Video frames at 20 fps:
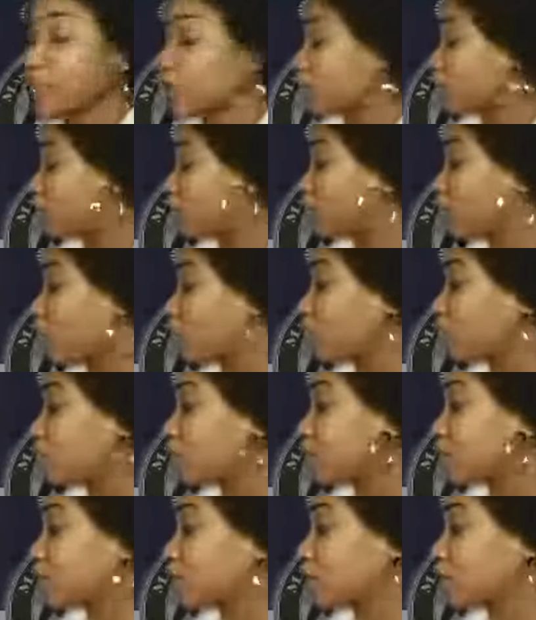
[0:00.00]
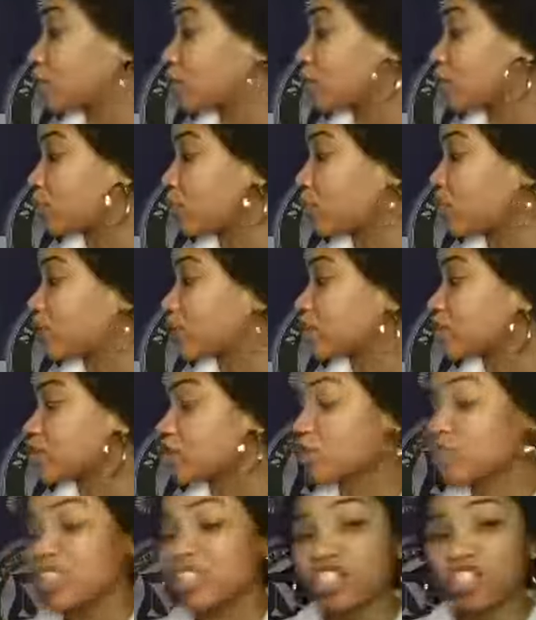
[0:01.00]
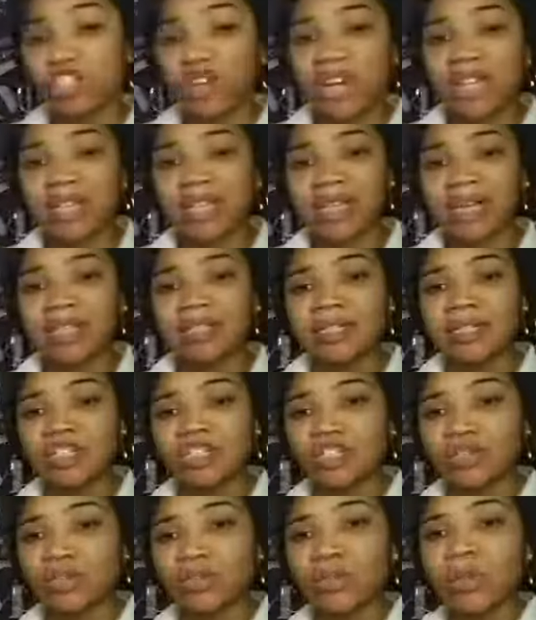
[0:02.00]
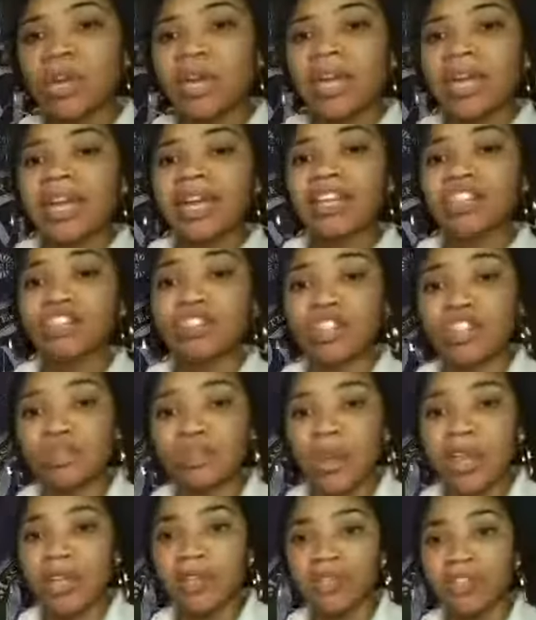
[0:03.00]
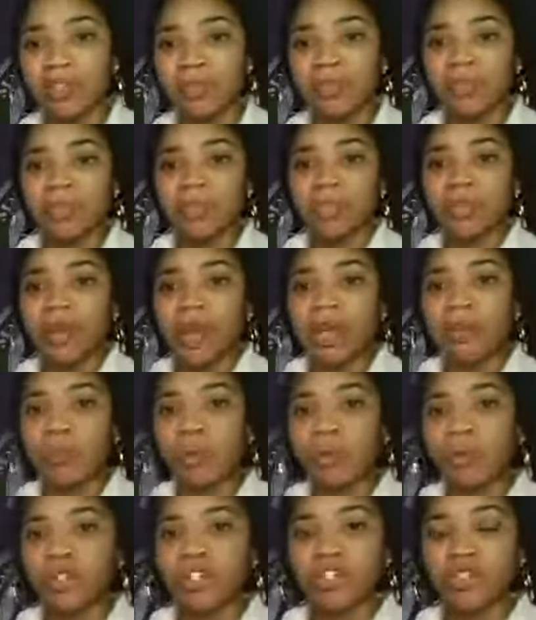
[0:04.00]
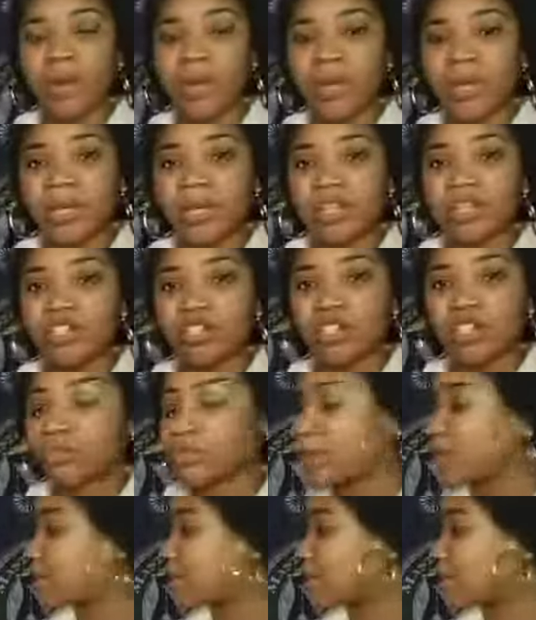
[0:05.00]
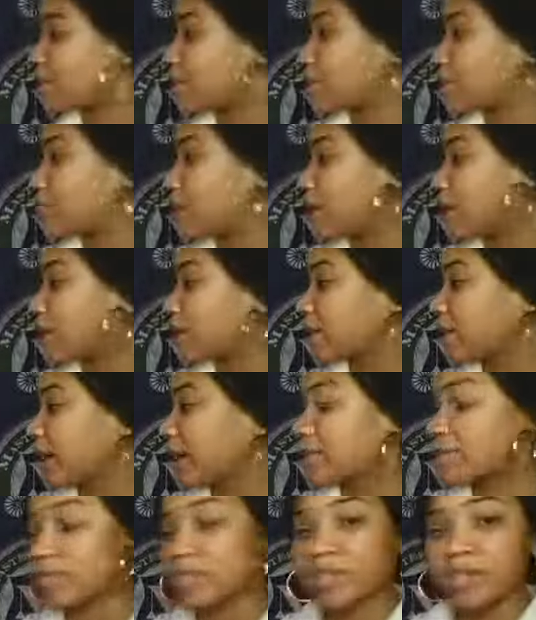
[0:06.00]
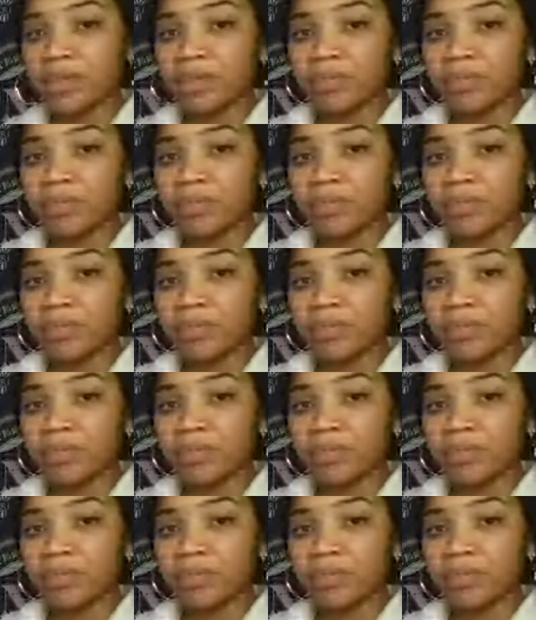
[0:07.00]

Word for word: Low risk, low reward. So this translates into interest rates, right? When we're talking interest rates in these bank accounts,